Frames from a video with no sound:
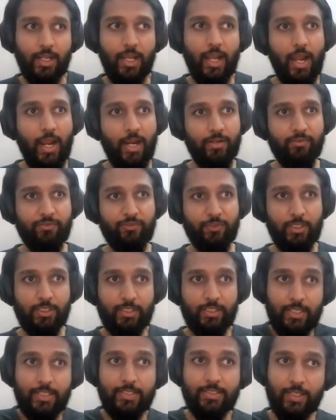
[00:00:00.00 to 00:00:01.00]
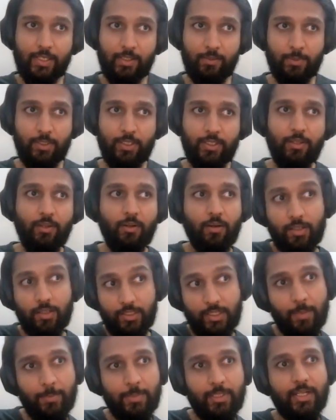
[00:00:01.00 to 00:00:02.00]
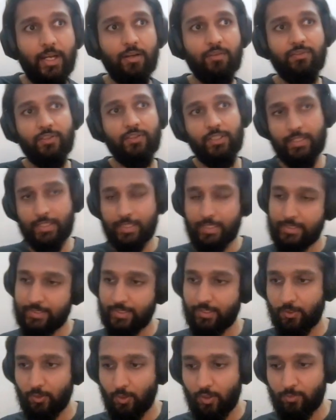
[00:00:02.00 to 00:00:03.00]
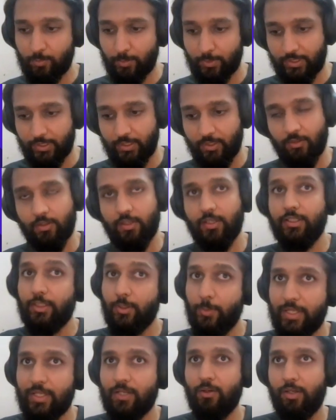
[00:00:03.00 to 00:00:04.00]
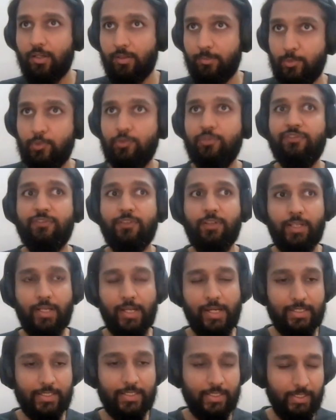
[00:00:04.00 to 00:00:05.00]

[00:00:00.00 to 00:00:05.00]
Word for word: And for the things that are working, you're going to double down. For the things that are not working, you're going to tweak or remove, right?